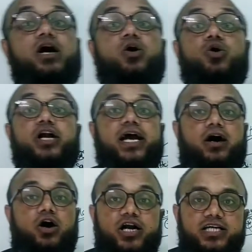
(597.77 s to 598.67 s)
the
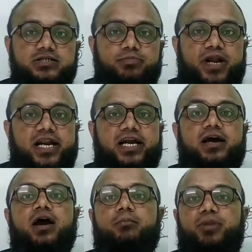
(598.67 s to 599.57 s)
hottest planet
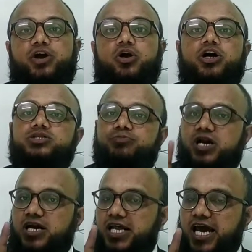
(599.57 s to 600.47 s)
because
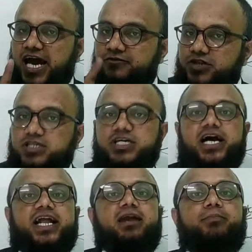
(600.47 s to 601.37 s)
Mercury have the
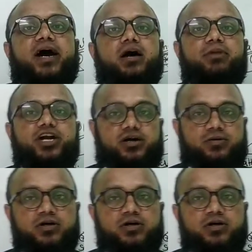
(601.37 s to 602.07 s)
certain parameter,